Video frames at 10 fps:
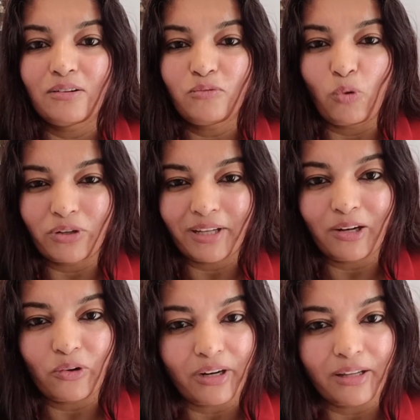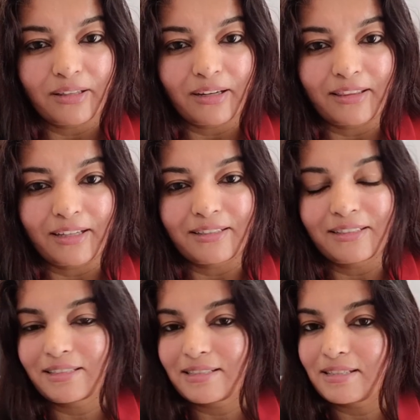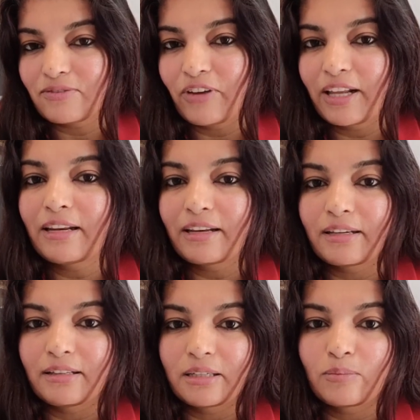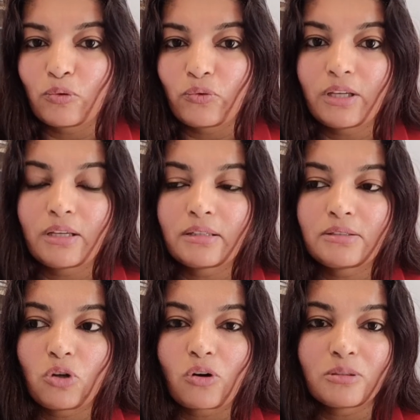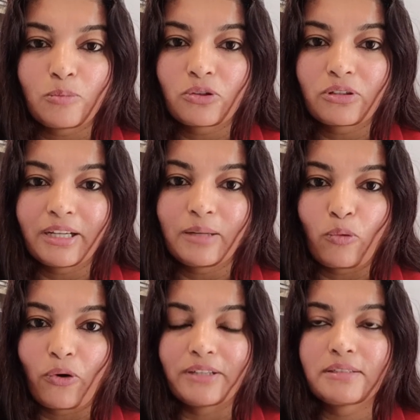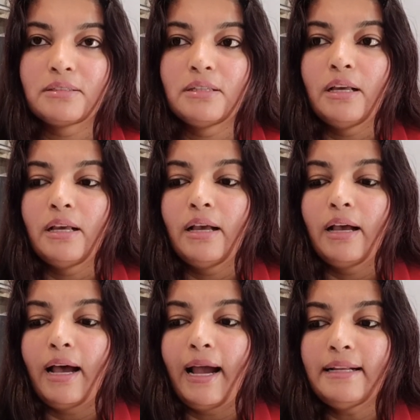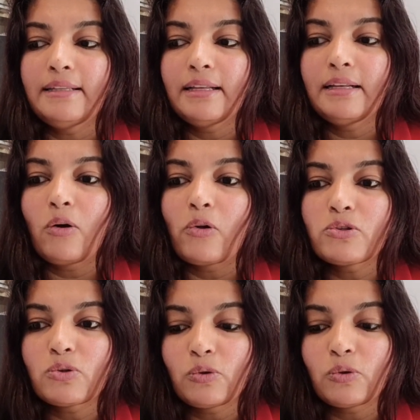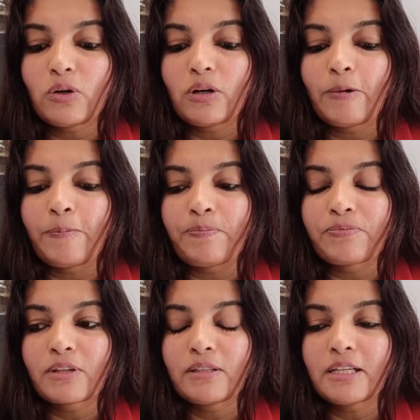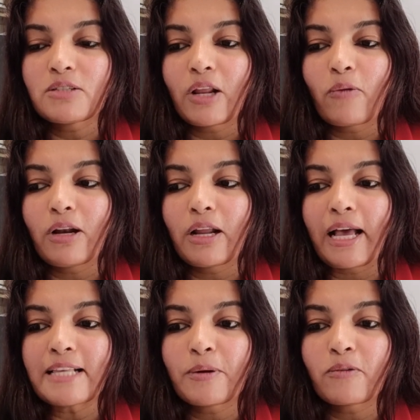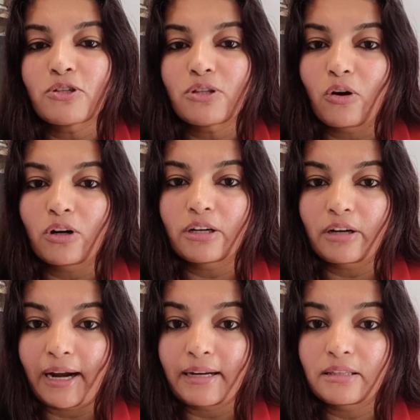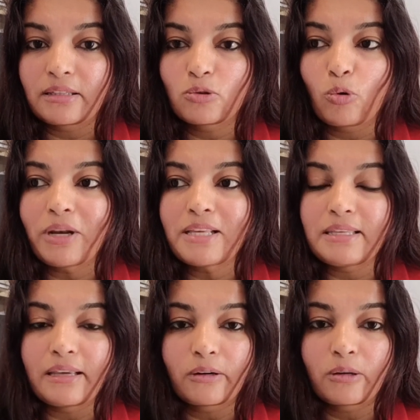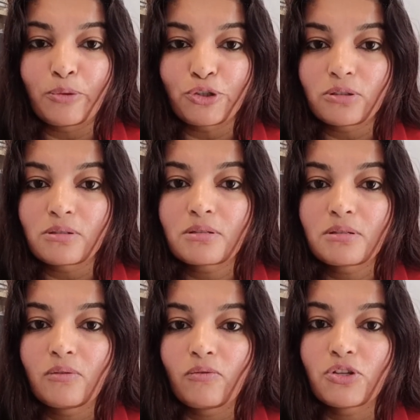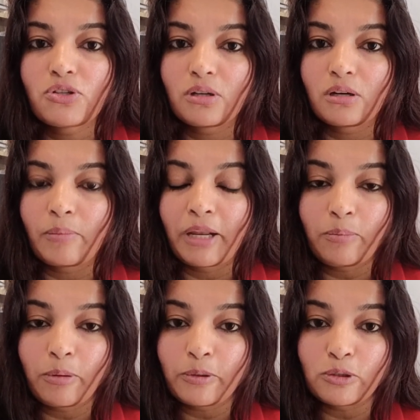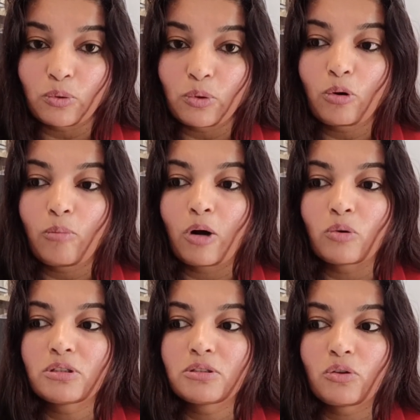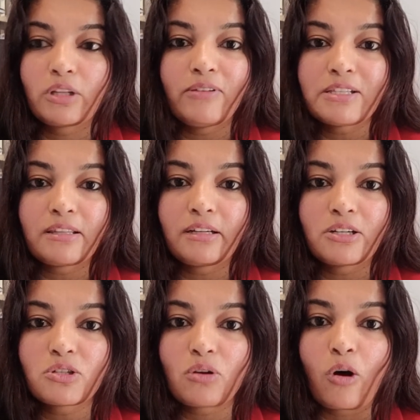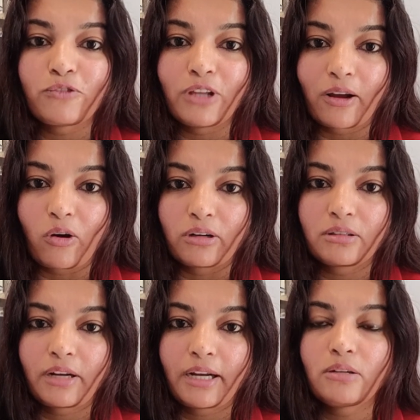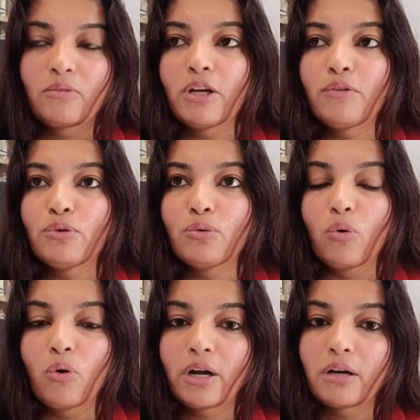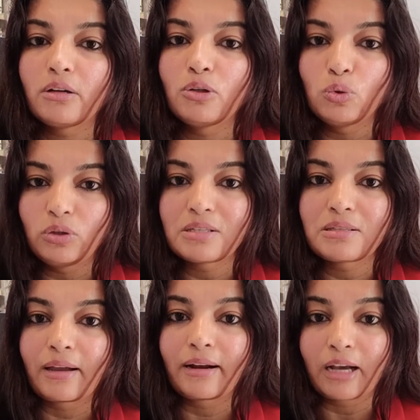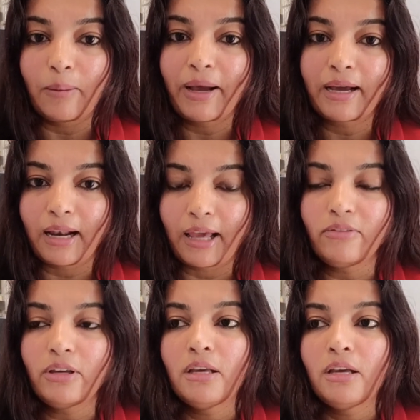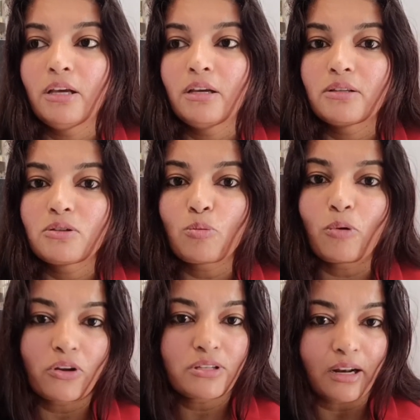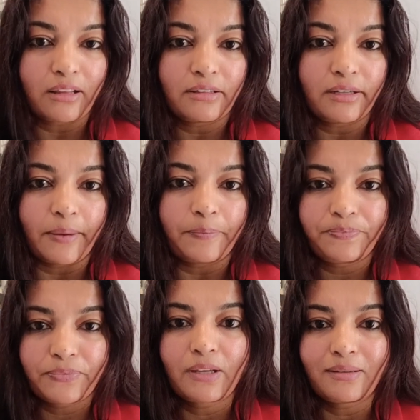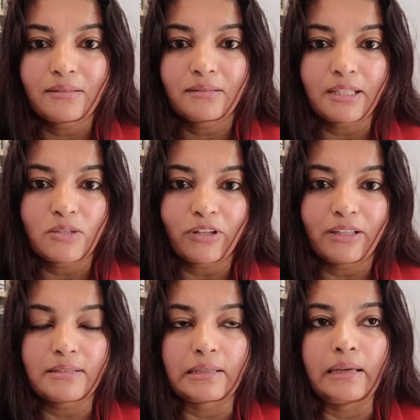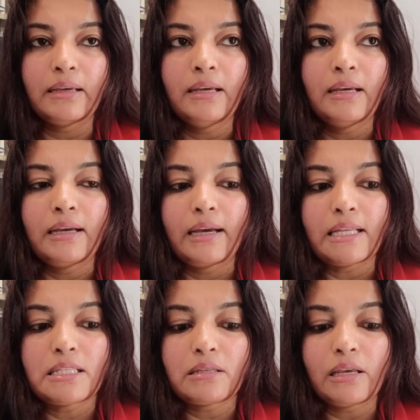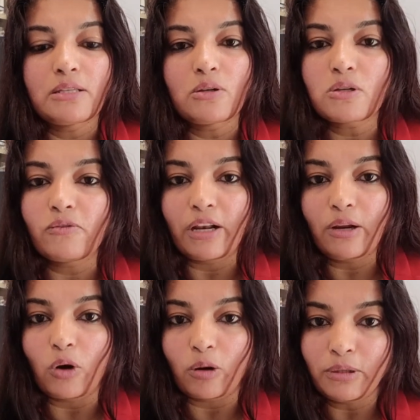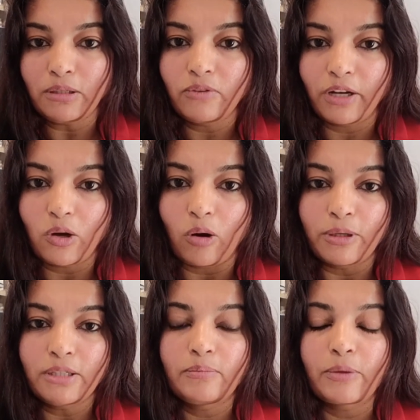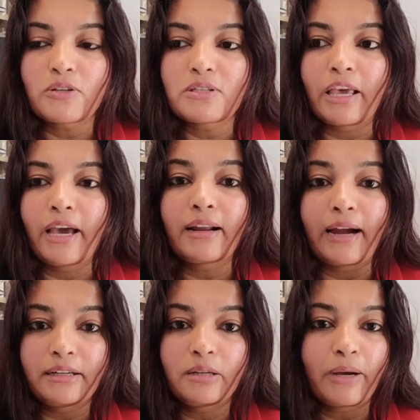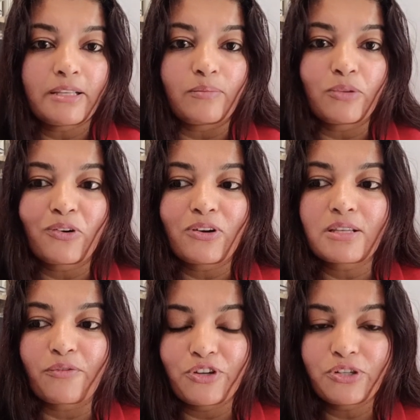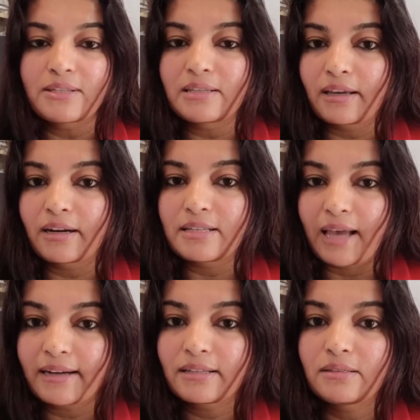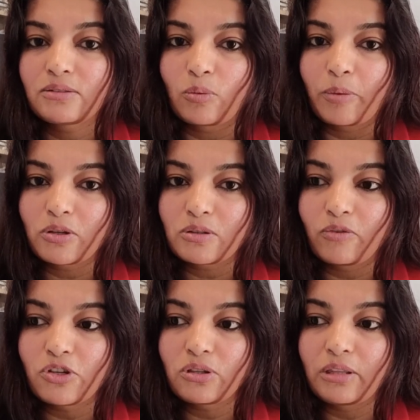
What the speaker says: folk tale or anything like that. It is very real. That movie talks about real points. And then also there's like one aspect which they got it right. So many secret missions which many people don't know about. So they will say that it's off the record, right? Even if you go and do this thing and come back alive, tomorrow is another day. That's what they say. It's also very normal, very common, because they are guided by something called as Official Secrets Act. So because of which